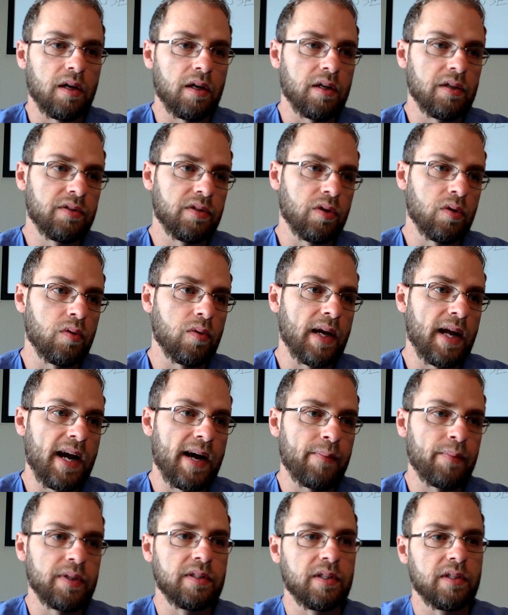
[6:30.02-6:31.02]
so what
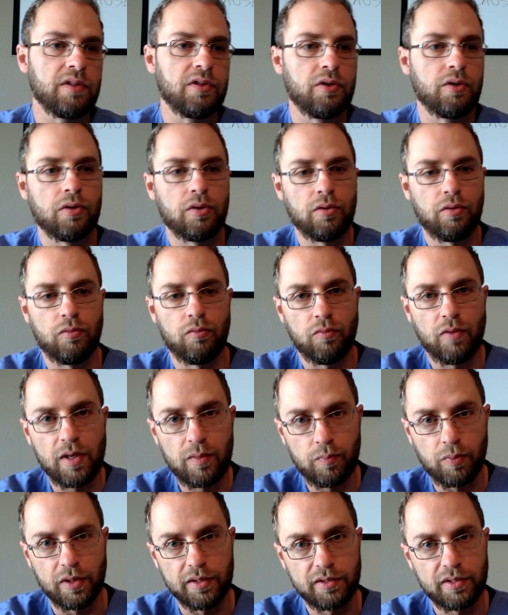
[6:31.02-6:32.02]
happens is your
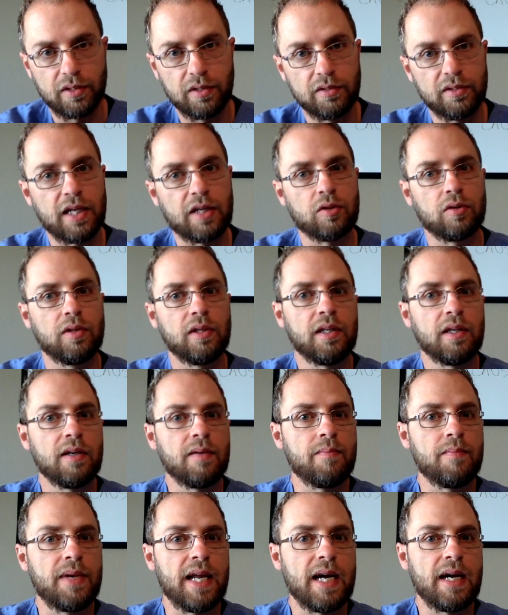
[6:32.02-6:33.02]
red blood cells actually
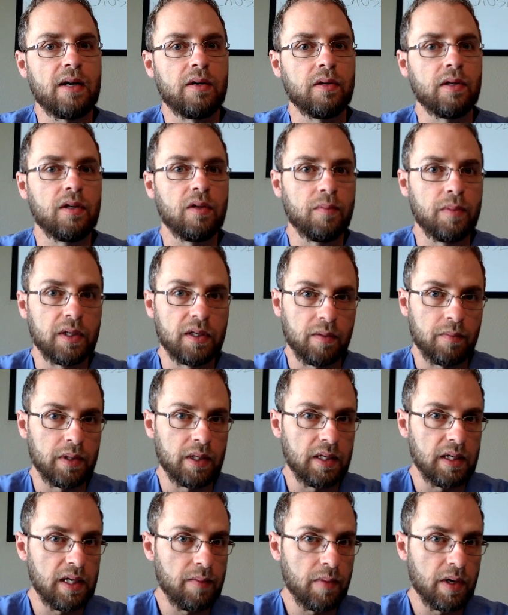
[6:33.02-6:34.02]
come down and you become
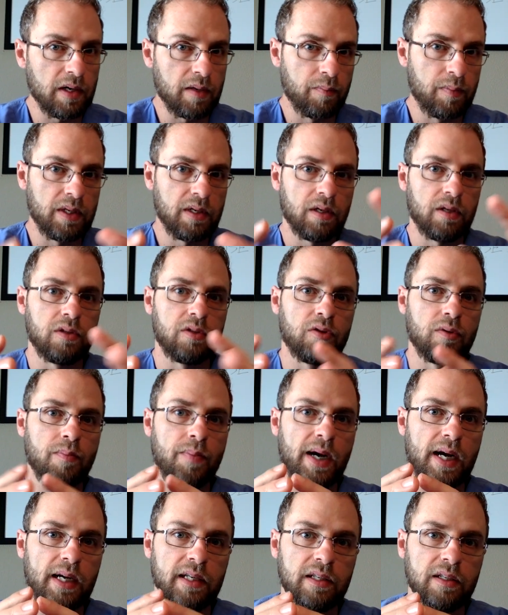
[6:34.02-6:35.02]
anemic because your
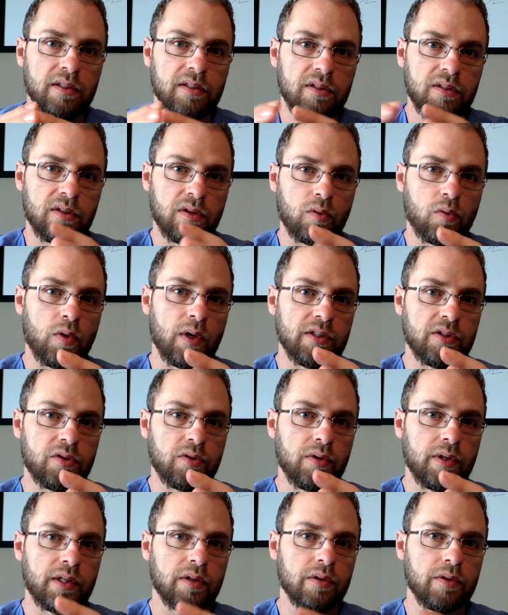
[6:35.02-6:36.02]
body is
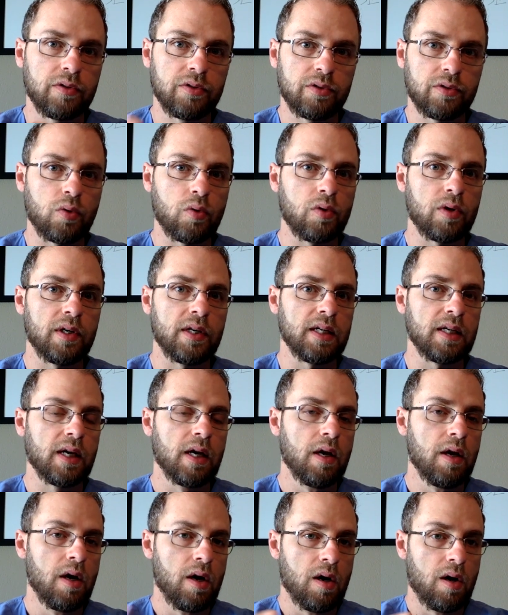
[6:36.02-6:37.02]
sequestering or storing
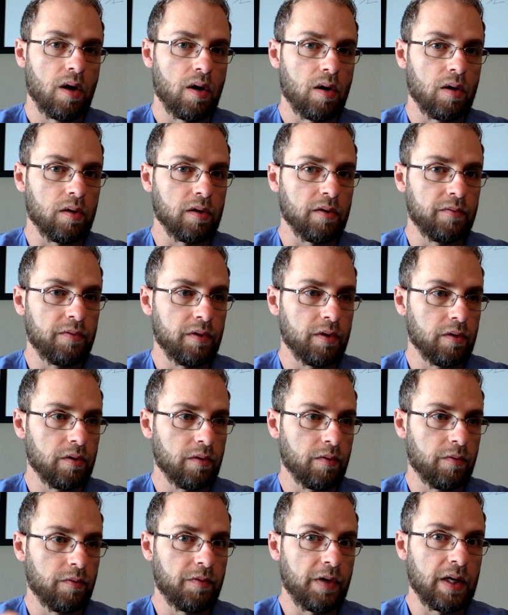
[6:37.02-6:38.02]
all of
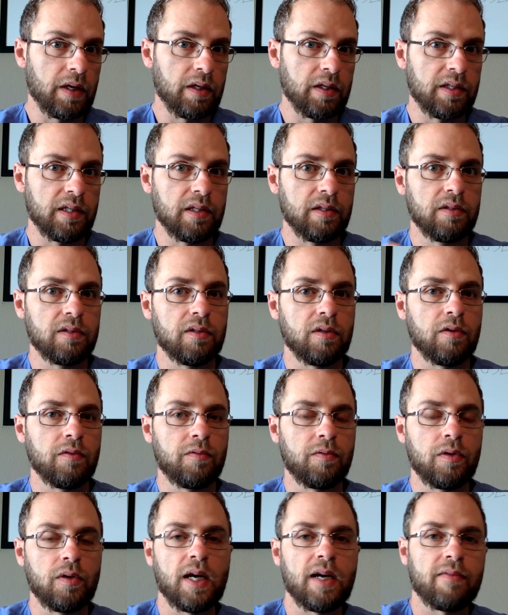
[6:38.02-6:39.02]
your ferritin. So
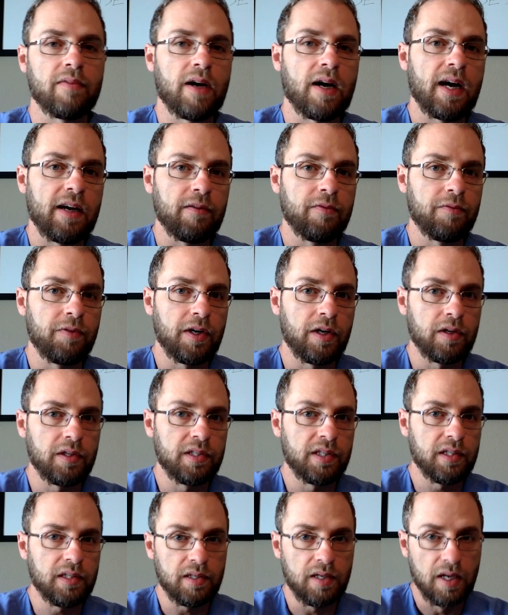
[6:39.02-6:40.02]
if you have a high
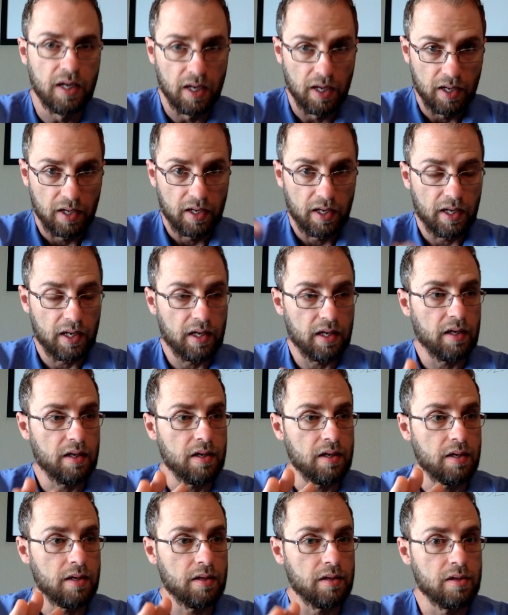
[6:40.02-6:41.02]
ferritin
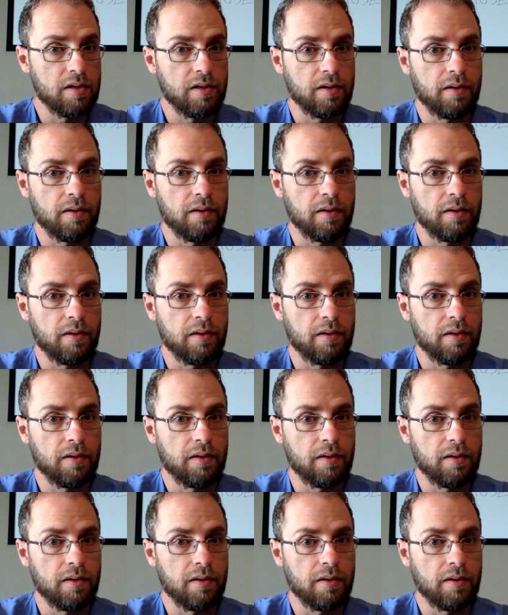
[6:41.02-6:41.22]
and